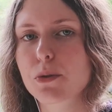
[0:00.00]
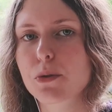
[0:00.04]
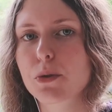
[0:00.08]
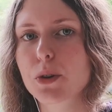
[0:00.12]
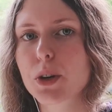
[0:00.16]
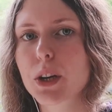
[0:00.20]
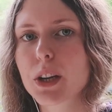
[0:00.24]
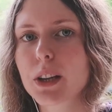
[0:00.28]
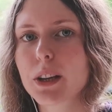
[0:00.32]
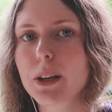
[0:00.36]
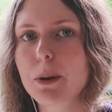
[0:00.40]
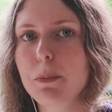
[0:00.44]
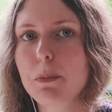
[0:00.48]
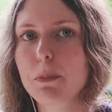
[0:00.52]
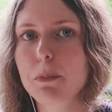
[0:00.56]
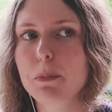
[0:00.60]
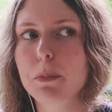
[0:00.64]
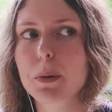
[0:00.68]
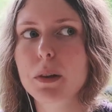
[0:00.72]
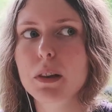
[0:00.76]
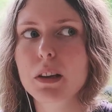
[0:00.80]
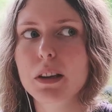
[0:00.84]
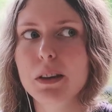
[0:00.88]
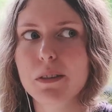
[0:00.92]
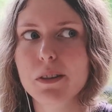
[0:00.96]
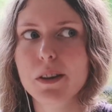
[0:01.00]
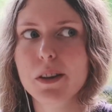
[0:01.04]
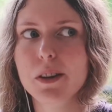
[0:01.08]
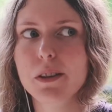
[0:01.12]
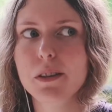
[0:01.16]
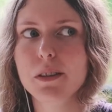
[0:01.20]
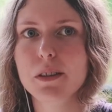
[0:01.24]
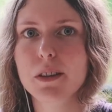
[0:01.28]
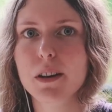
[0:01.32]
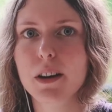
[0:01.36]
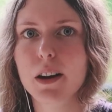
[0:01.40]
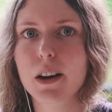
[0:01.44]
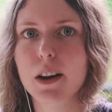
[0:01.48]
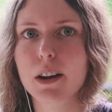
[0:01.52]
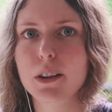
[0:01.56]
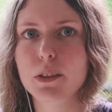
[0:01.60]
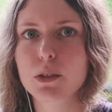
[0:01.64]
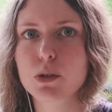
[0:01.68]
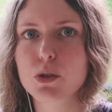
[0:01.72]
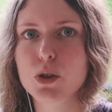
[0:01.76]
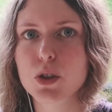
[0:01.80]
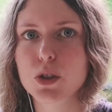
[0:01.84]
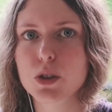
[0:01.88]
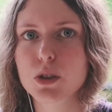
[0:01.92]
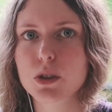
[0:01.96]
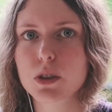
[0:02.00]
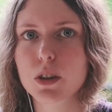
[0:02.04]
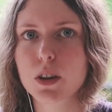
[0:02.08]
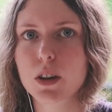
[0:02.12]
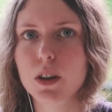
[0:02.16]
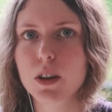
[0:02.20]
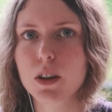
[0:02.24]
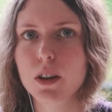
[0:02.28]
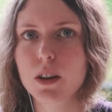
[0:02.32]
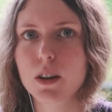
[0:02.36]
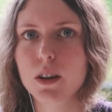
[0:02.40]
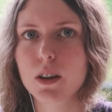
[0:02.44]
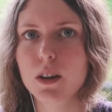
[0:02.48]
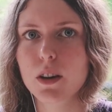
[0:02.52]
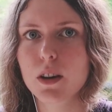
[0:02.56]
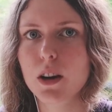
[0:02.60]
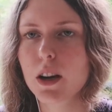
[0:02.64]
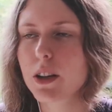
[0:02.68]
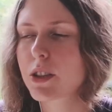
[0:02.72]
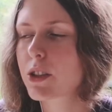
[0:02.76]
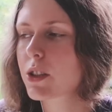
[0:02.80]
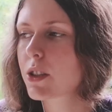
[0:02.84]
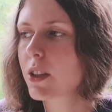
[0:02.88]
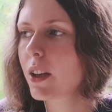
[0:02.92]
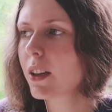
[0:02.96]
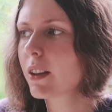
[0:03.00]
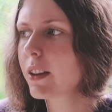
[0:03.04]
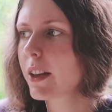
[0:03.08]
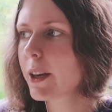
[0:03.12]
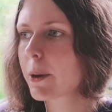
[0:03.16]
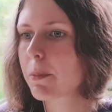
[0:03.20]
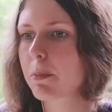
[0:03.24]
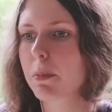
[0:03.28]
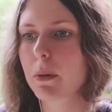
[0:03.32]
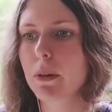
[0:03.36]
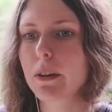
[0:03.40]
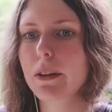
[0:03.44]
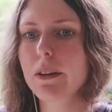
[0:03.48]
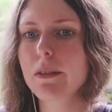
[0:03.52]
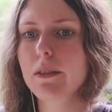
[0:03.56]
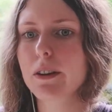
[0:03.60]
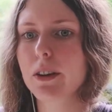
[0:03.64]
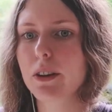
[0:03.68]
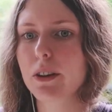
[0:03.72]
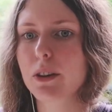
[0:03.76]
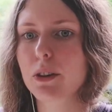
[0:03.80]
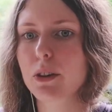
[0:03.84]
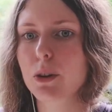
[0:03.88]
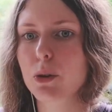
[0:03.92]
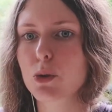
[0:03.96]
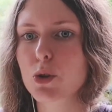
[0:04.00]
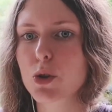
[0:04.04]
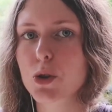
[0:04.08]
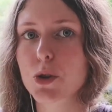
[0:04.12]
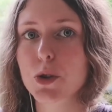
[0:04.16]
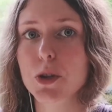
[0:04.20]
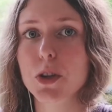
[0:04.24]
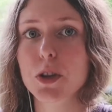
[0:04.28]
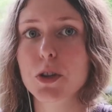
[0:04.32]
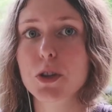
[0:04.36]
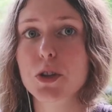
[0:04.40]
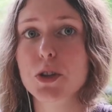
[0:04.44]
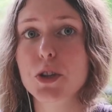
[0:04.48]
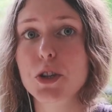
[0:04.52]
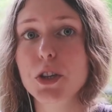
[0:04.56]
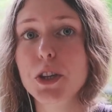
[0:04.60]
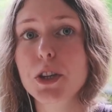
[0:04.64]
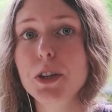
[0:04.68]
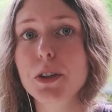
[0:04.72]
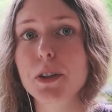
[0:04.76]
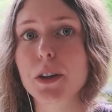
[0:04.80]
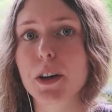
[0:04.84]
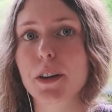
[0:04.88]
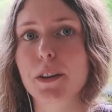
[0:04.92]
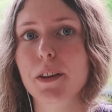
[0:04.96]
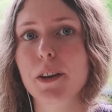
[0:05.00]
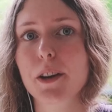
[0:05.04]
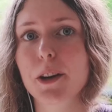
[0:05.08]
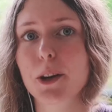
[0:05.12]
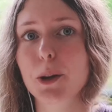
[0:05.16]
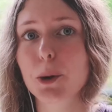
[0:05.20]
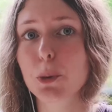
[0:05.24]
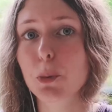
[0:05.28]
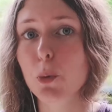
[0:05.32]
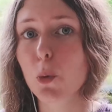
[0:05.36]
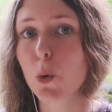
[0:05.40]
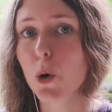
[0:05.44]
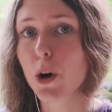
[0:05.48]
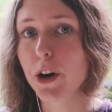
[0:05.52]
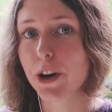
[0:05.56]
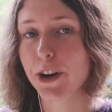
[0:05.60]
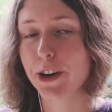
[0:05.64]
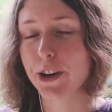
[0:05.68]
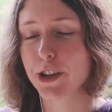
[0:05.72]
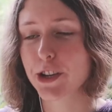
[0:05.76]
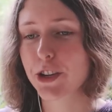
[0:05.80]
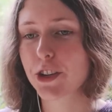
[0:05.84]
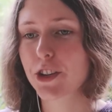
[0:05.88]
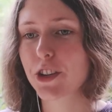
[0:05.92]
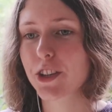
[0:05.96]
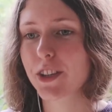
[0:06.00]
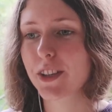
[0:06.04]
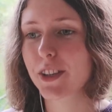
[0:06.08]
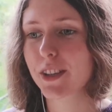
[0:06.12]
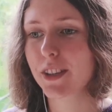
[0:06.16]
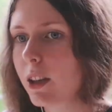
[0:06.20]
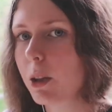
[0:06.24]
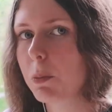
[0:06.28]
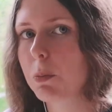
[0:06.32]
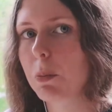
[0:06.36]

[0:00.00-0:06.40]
really believing and just, it's not like believing, you just see that it works.